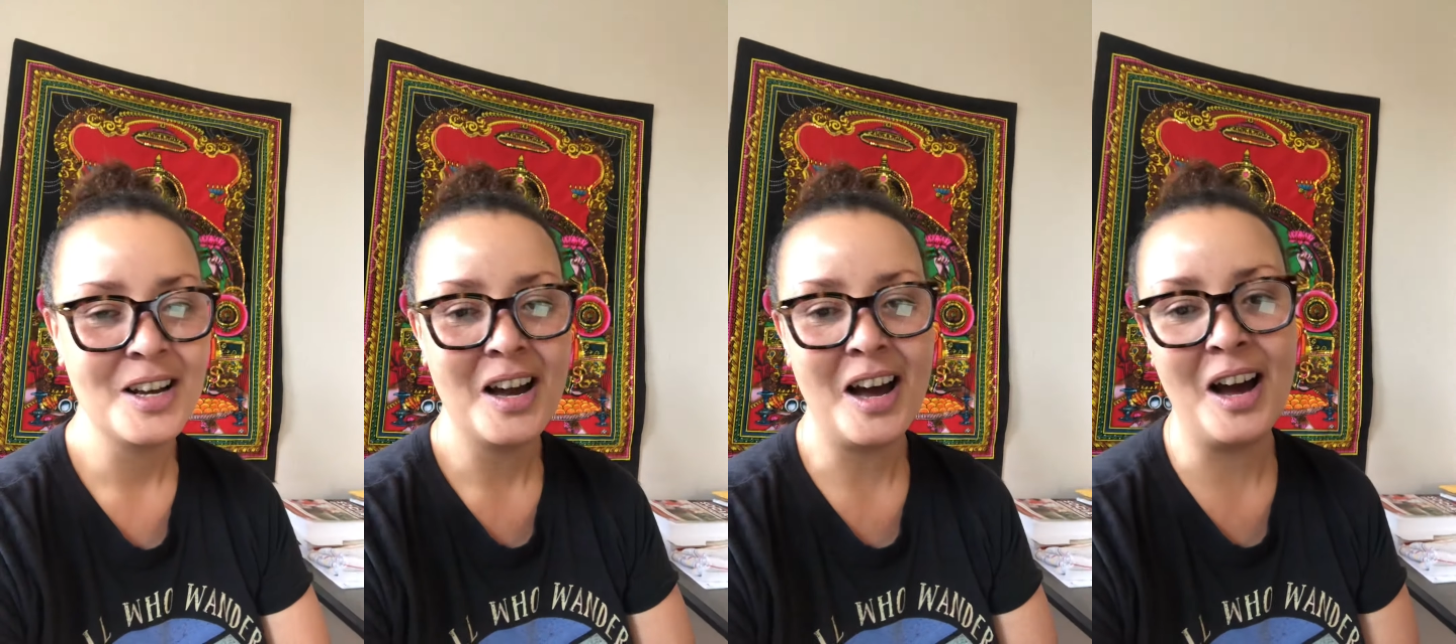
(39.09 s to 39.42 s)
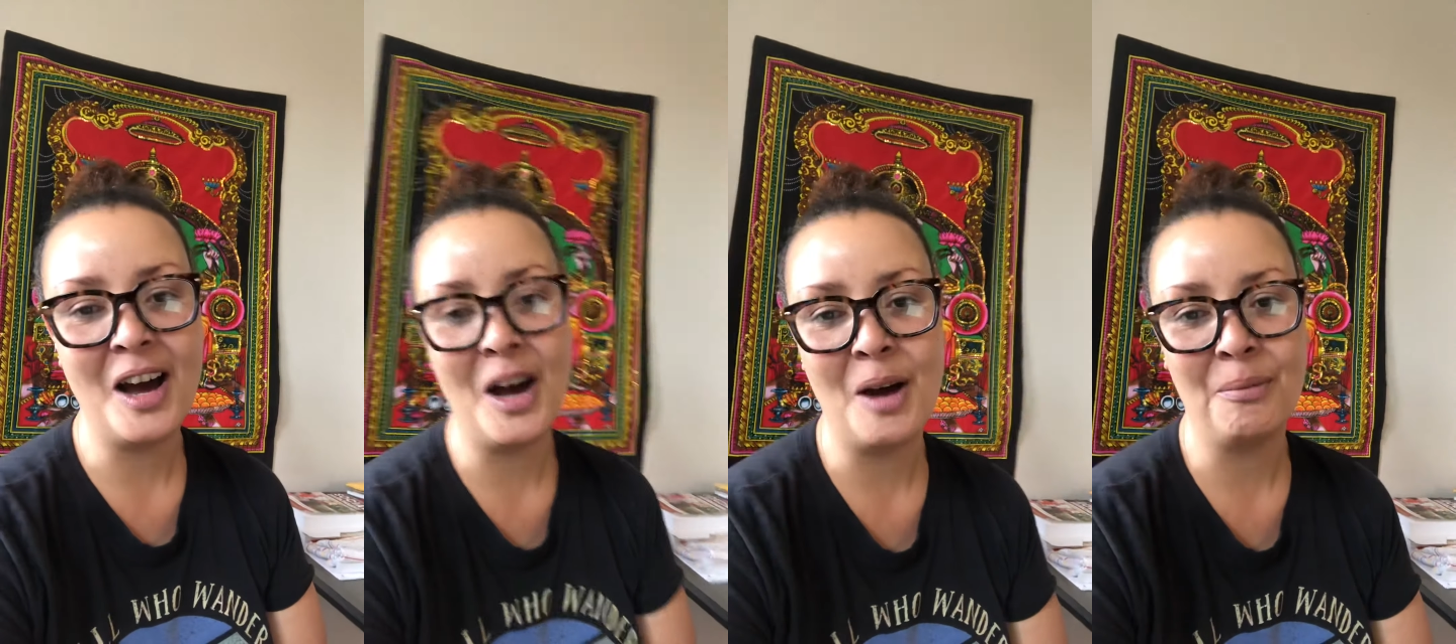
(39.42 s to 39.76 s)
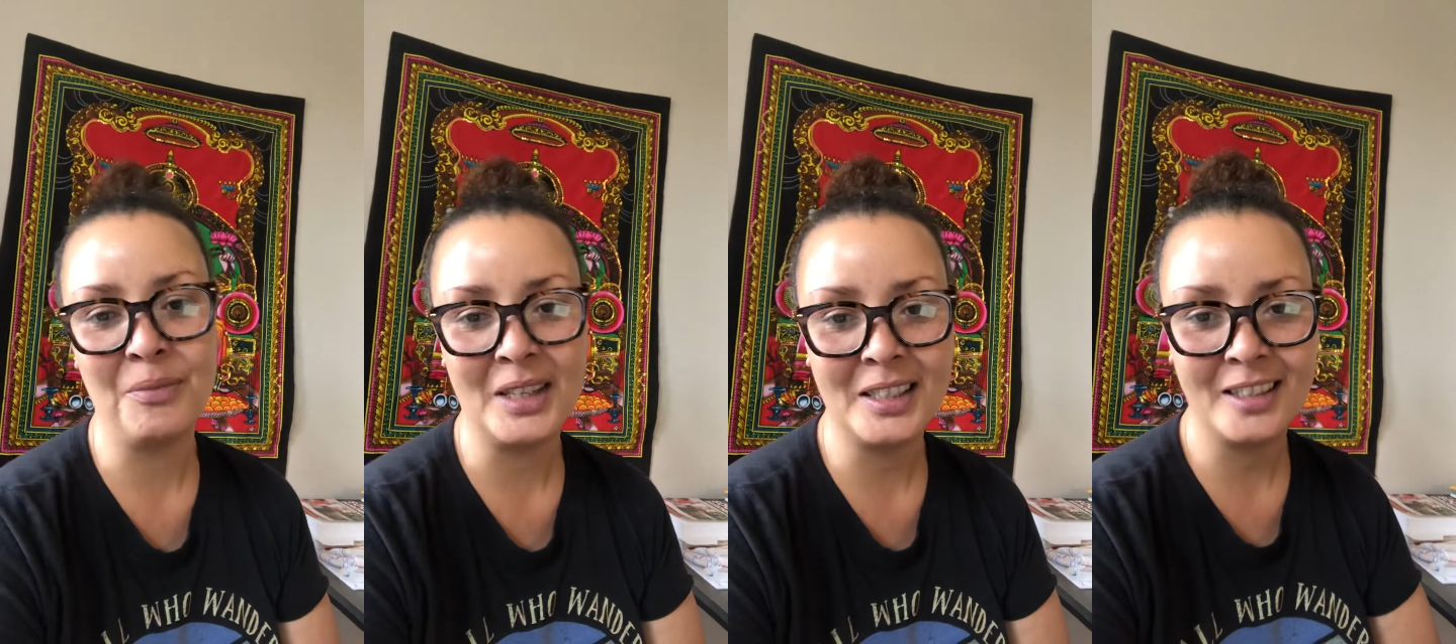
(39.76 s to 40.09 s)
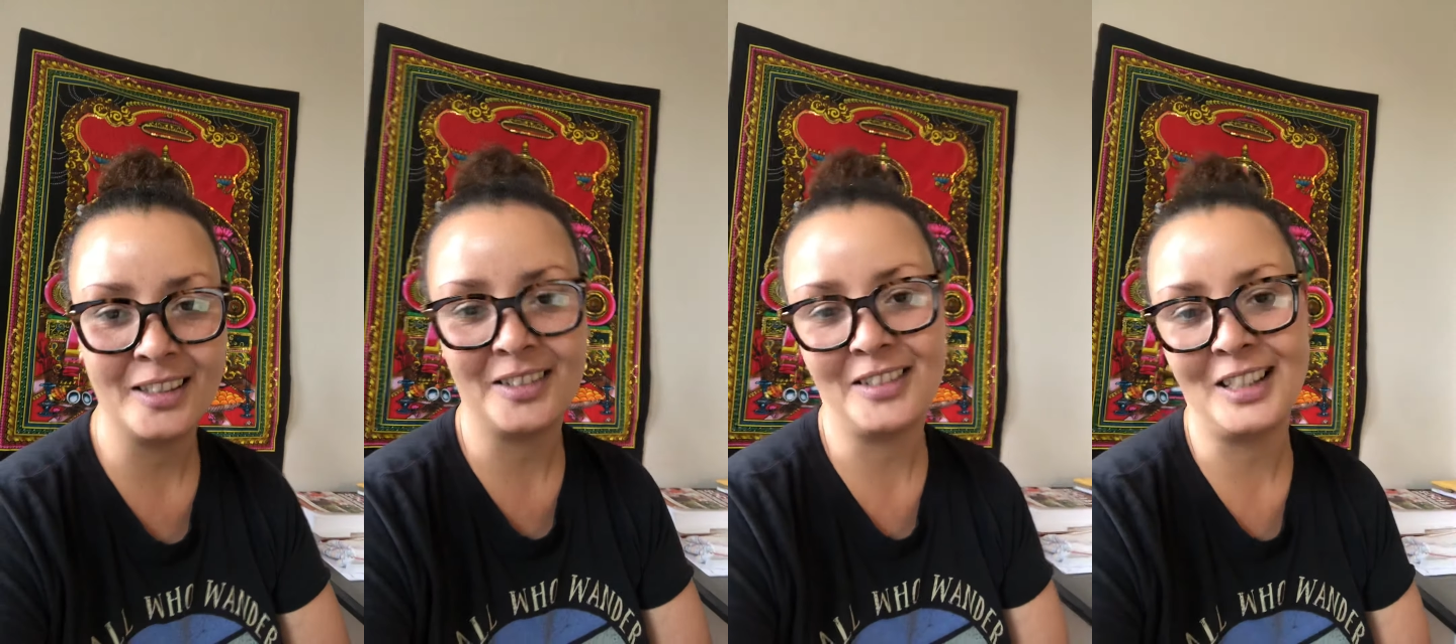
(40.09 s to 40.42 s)
Um, this
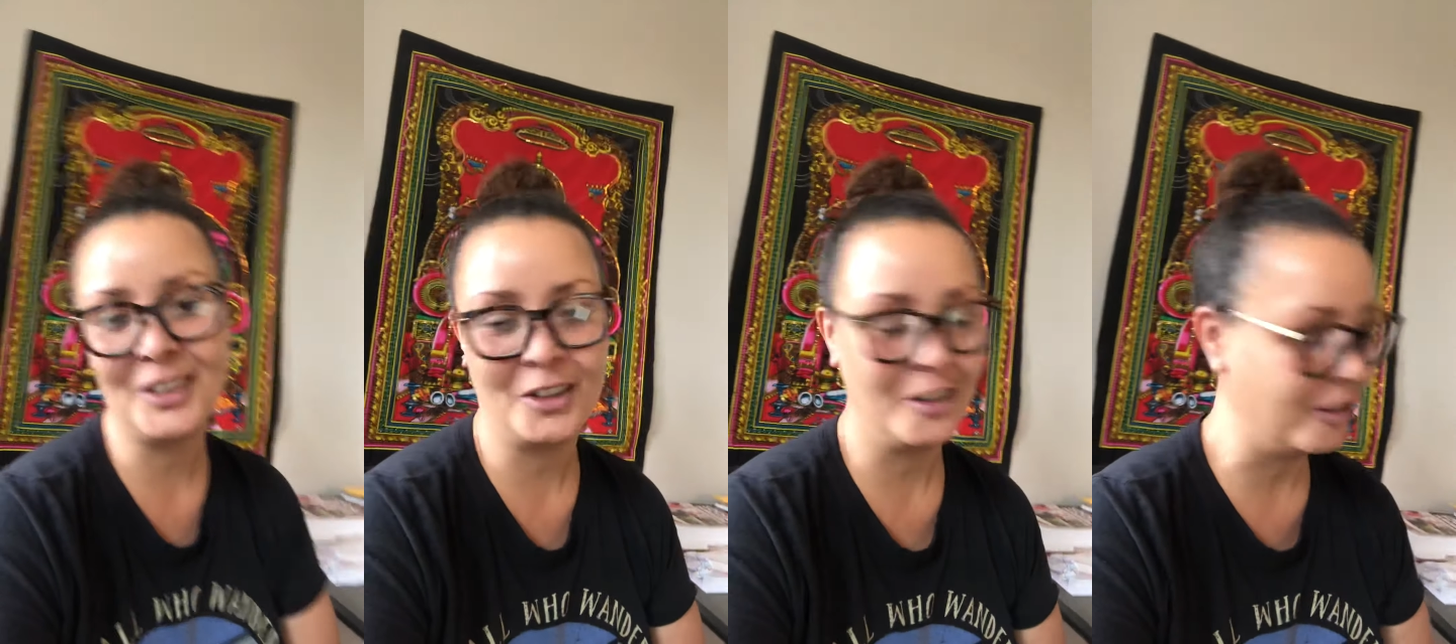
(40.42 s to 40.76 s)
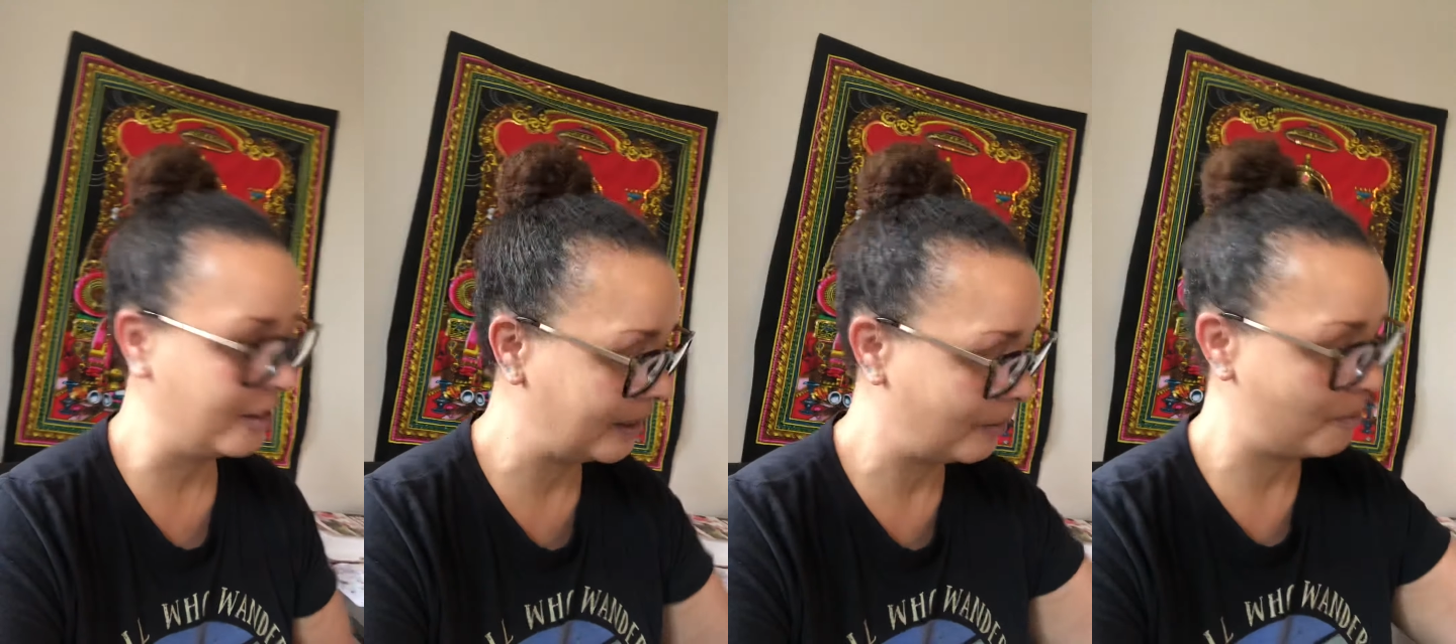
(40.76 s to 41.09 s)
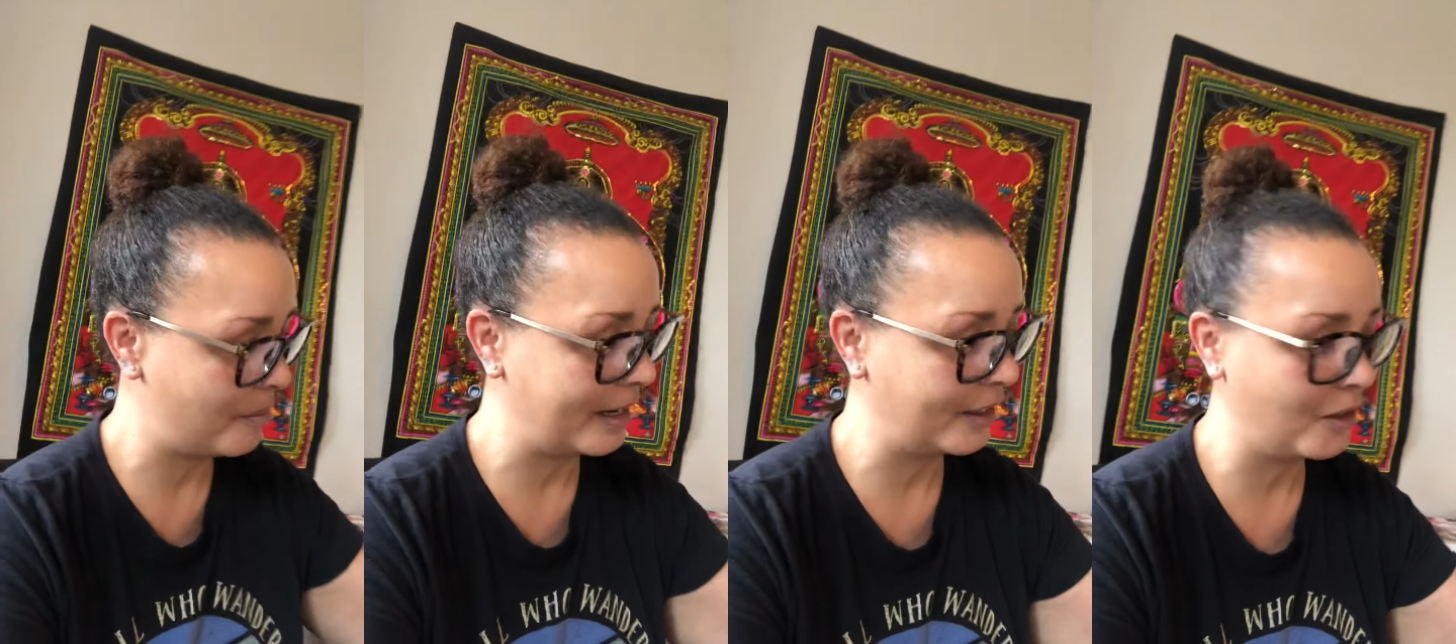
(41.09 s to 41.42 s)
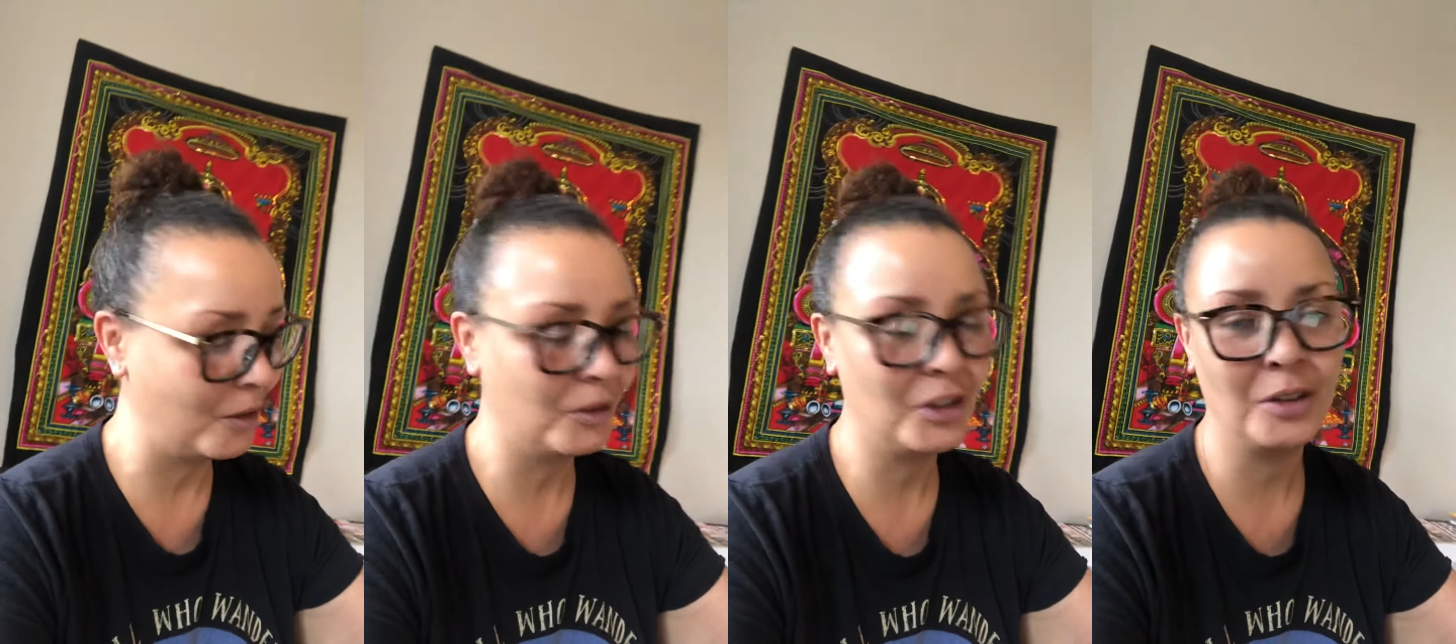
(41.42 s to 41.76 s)
is These are some of my
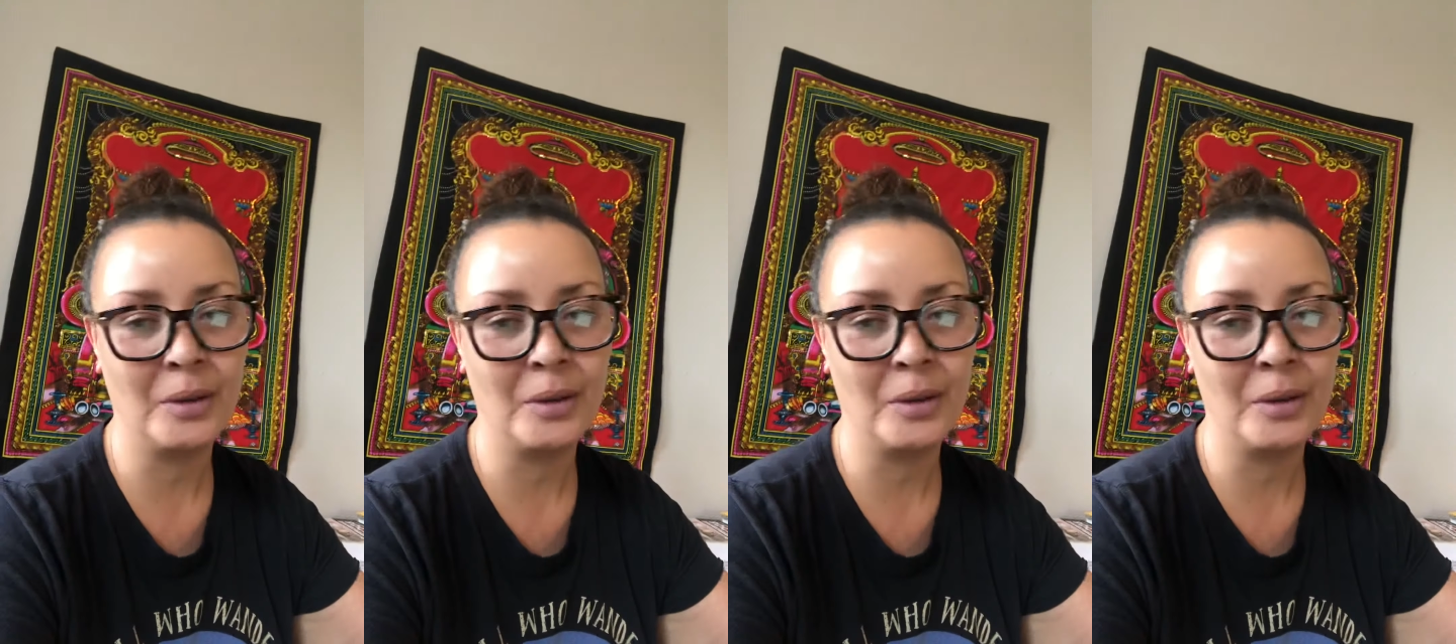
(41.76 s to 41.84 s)
go-to